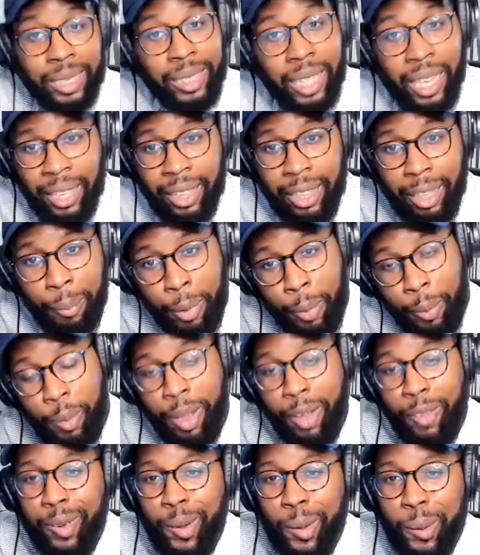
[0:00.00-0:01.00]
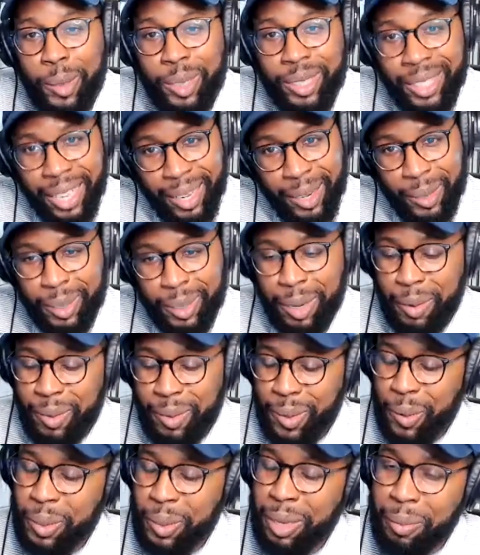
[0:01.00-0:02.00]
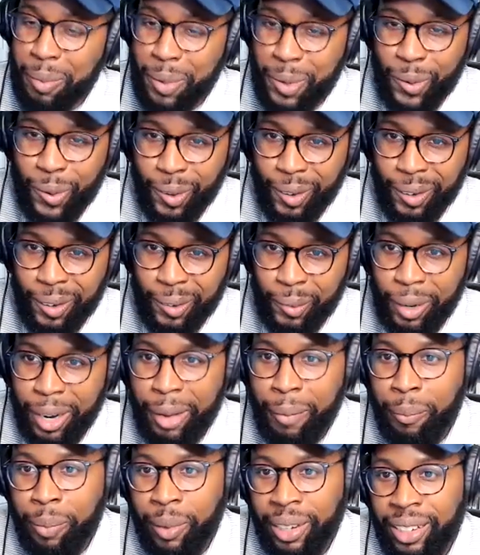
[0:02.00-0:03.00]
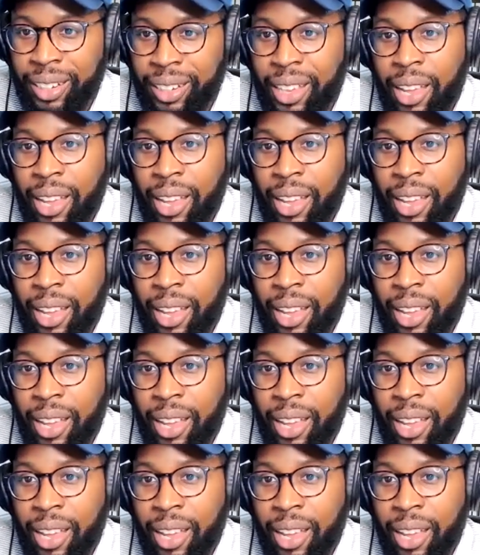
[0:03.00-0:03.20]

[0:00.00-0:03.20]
I'm not saying that people have low standards. Don't get me wrong, right?